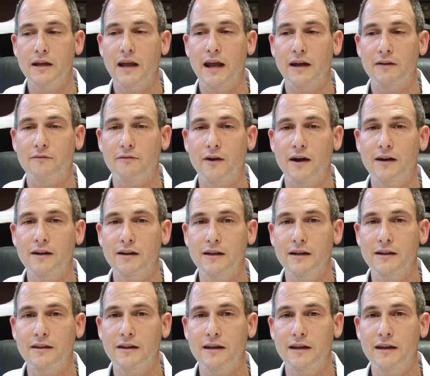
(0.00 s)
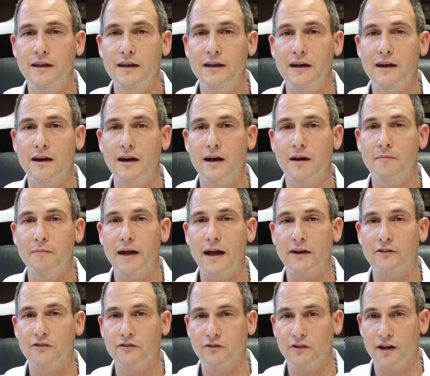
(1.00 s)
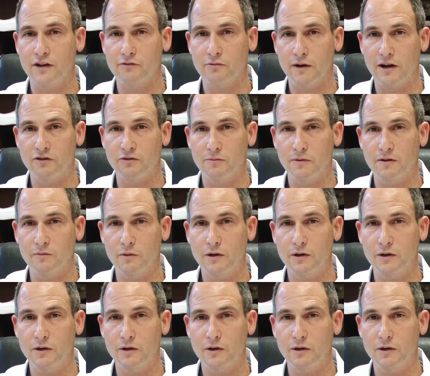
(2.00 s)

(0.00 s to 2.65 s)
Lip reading: And finally, the exercise regimen.